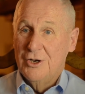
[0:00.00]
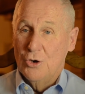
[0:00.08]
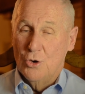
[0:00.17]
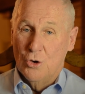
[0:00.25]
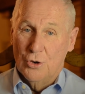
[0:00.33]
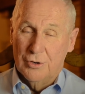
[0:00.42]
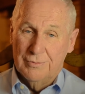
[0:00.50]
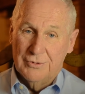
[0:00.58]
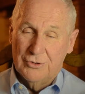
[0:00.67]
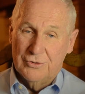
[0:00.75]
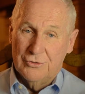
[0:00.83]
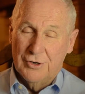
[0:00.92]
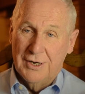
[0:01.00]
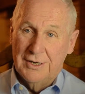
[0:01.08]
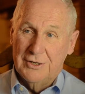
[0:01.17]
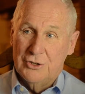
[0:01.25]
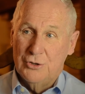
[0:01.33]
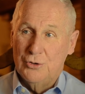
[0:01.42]
or
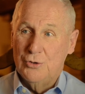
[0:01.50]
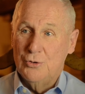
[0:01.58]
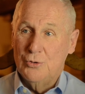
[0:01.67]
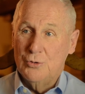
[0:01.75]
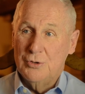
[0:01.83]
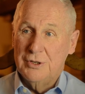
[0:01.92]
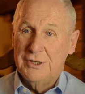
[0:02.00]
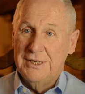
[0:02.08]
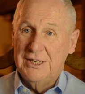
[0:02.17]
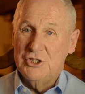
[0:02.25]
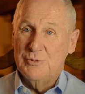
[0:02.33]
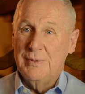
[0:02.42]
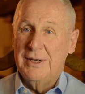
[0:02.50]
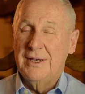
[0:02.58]
trying to teach me